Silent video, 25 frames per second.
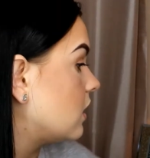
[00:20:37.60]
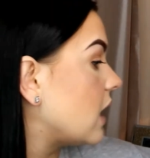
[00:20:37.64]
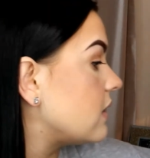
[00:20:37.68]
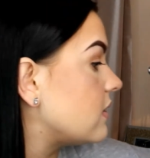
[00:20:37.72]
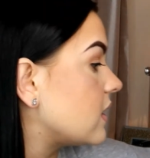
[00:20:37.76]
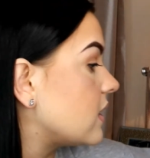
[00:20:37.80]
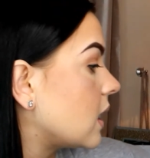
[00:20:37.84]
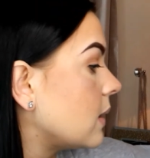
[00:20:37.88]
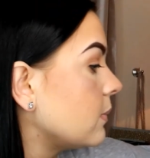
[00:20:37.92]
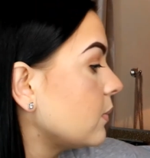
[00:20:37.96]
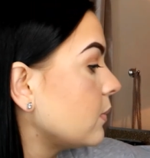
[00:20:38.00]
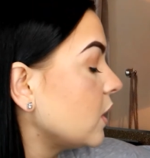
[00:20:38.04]

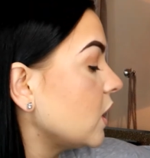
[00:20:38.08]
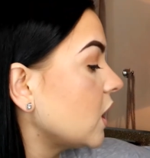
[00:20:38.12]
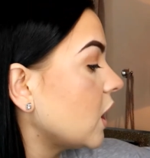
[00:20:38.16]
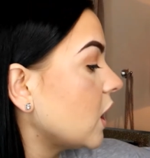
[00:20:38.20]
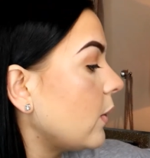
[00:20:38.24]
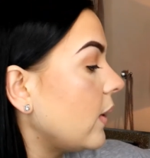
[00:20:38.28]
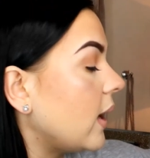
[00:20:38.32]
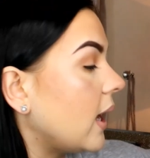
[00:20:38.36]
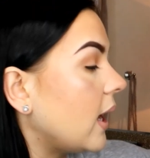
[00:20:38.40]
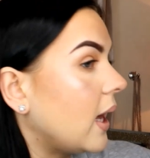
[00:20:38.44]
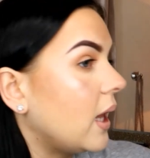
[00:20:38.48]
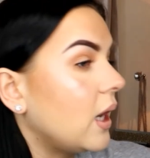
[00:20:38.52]
And then I'm going
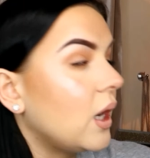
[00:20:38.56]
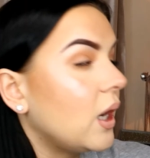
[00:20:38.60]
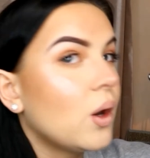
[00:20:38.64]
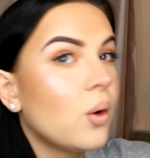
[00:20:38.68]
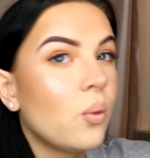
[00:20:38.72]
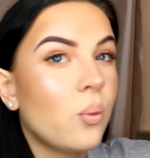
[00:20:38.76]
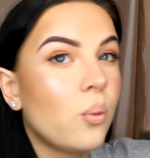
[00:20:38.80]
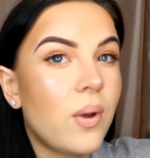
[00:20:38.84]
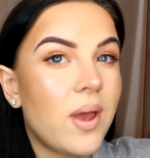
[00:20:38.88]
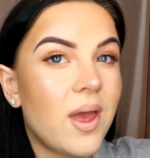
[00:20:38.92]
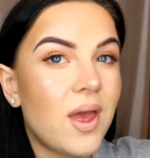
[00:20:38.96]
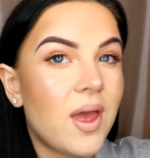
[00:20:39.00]
to go in
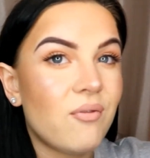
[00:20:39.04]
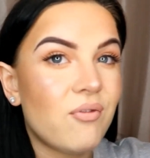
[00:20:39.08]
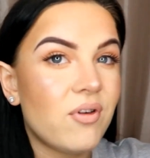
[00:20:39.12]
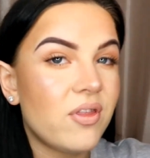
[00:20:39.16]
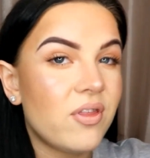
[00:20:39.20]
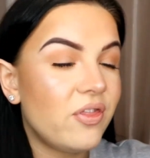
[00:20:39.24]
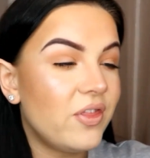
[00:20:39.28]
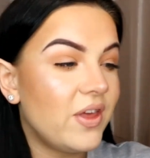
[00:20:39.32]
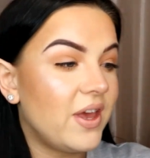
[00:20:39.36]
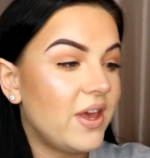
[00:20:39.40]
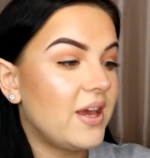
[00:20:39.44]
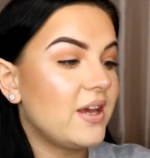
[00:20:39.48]
with
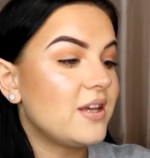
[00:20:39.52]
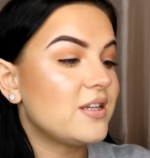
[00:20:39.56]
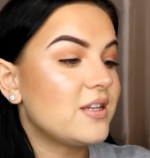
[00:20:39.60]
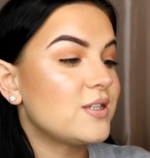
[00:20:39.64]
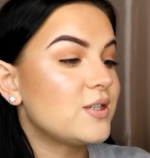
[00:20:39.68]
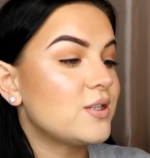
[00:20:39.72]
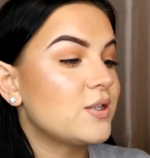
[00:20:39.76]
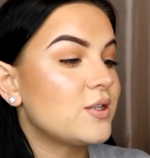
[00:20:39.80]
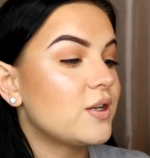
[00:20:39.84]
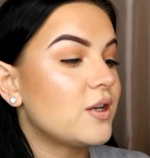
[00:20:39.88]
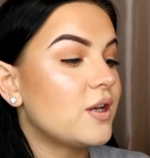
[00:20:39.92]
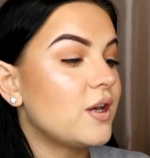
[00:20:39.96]

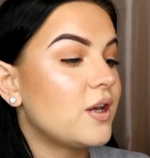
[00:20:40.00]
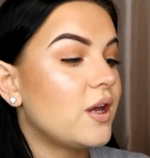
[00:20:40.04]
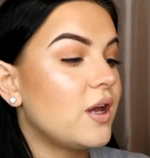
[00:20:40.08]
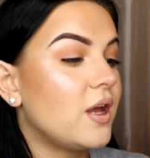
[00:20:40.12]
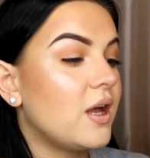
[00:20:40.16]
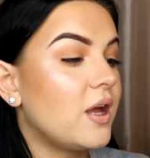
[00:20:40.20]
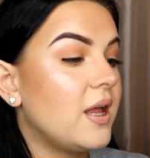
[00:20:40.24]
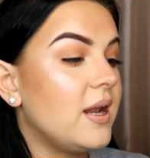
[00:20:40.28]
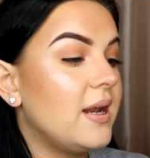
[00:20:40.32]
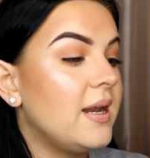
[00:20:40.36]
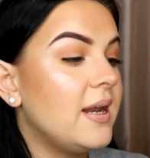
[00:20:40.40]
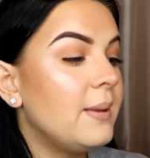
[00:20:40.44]
this
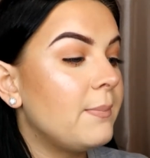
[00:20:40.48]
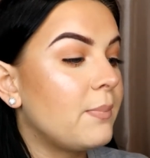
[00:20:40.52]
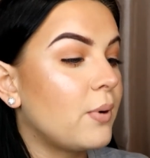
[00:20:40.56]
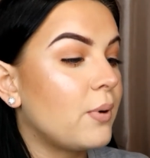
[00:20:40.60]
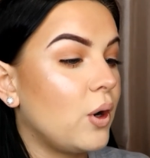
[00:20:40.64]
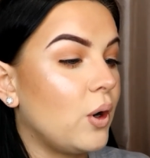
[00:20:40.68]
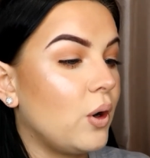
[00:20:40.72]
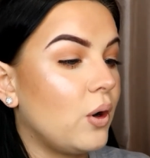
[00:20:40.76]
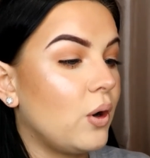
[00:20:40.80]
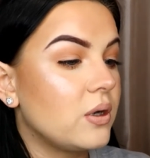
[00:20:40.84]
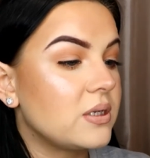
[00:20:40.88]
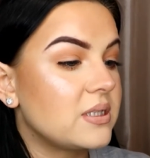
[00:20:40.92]

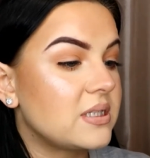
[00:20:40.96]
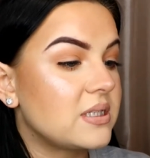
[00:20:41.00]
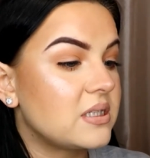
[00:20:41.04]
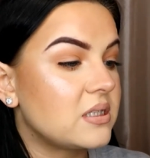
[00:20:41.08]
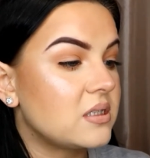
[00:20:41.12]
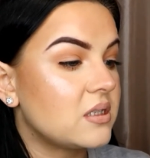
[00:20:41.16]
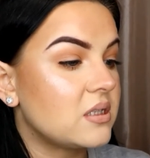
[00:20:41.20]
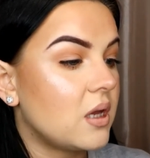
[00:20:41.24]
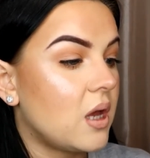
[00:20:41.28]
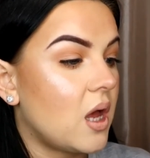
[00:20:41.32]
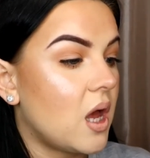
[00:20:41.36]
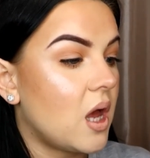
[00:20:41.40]
lip
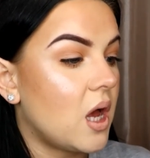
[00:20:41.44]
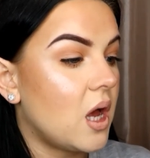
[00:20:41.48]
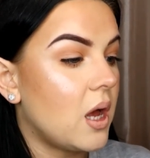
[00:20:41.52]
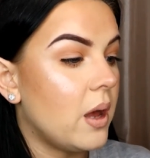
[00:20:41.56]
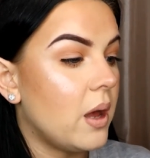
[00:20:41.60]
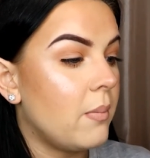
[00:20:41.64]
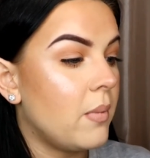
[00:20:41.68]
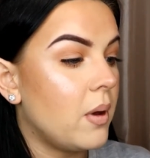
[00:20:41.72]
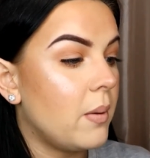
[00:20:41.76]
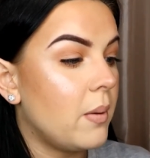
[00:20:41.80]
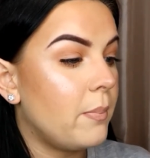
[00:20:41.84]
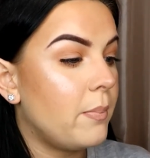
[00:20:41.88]
gloss
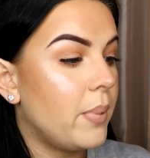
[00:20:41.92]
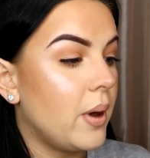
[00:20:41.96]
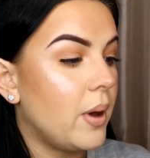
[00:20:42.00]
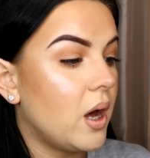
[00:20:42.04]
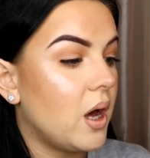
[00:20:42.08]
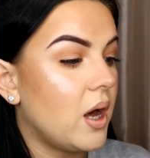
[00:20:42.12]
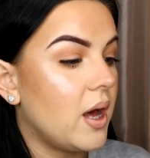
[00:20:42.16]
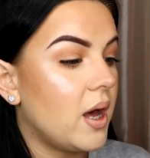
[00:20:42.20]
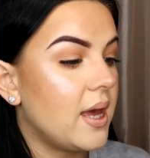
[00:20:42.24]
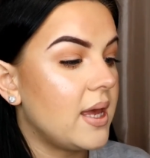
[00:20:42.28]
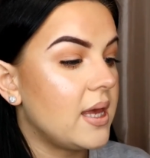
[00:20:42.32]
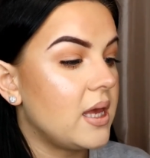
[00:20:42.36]
um,
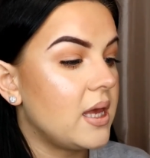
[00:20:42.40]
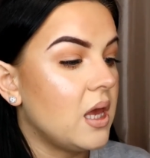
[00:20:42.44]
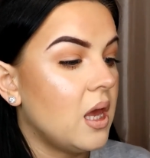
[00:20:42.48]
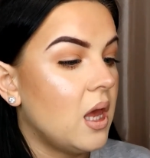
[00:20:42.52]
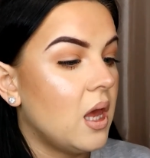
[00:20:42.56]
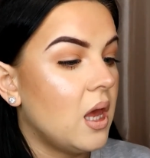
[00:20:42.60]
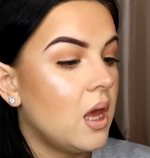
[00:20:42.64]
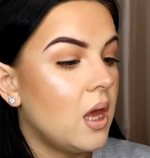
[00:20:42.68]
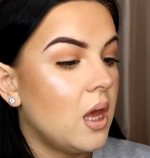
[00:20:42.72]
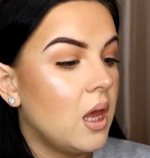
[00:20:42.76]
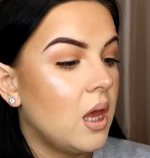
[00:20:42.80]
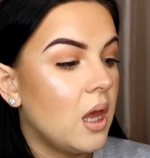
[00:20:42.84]
by
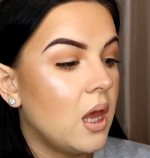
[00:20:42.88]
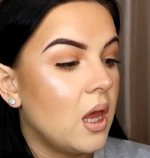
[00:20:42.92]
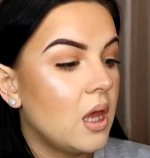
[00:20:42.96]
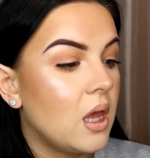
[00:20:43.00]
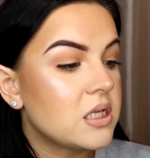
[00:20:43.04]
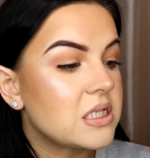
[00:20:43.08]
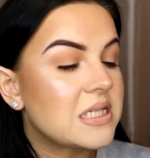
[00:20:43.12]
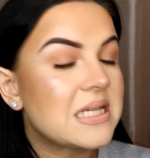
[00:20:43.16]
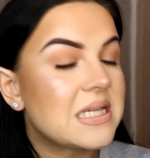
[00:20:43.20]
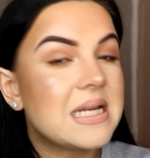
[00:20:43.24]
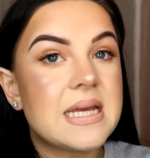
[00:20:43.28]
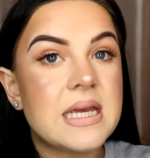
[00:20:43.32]

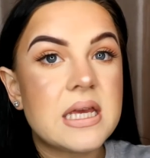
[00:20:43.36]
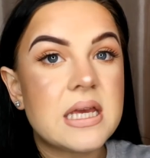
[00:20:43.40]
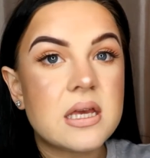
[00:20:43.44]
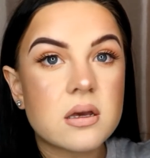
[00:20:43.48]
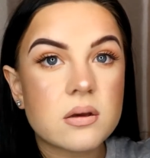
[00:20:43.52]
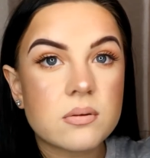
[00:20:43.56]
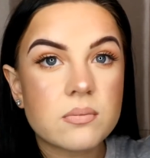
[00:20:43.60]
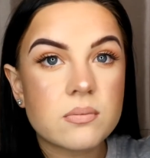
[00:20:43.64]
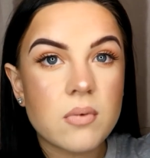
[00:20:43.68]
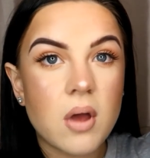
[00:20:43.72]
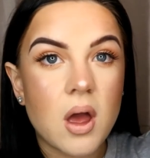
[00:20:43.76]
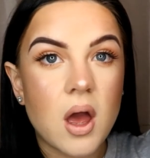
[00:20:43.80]

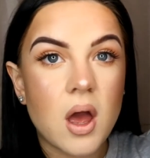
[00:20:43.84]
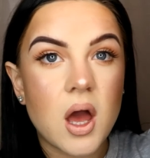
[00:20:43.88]
Sleek.